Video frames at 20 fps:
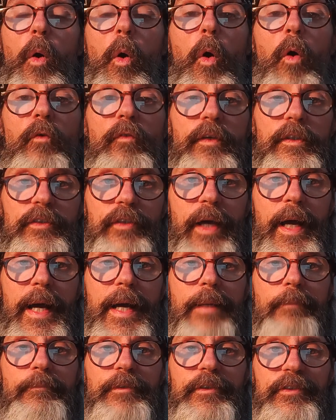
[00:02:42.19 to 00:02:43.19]
Over
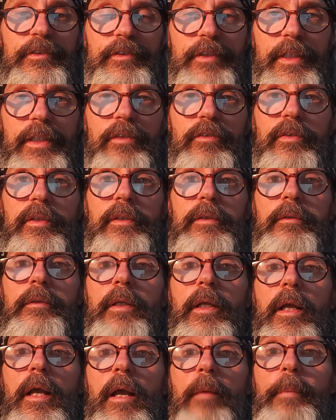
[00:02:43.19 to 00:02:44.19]
time, season
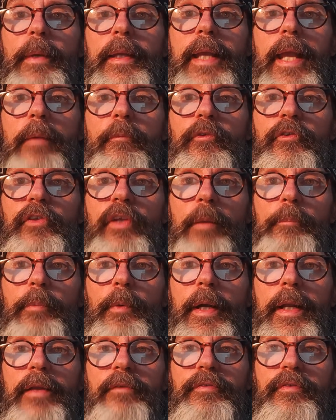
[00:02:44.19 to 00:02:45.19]
became
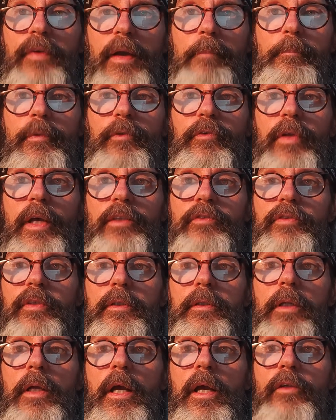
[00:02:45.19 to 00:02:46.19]
separated from
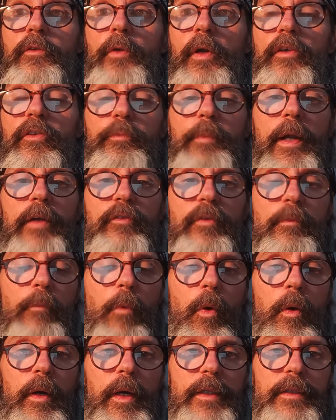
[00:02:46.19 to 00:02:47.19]
possession to express a
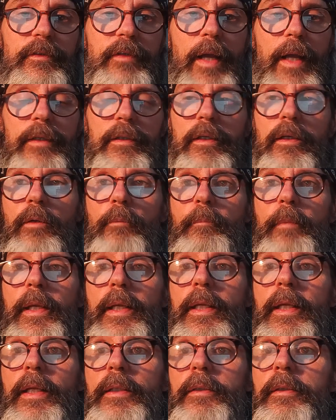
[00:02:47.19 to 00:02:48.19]
more technical
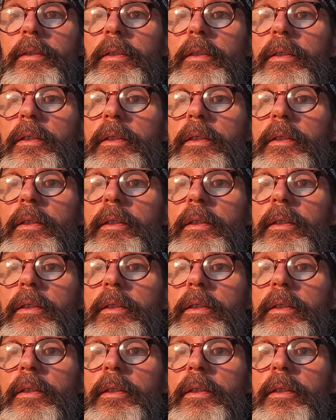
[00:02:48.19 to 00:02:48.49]
meaning.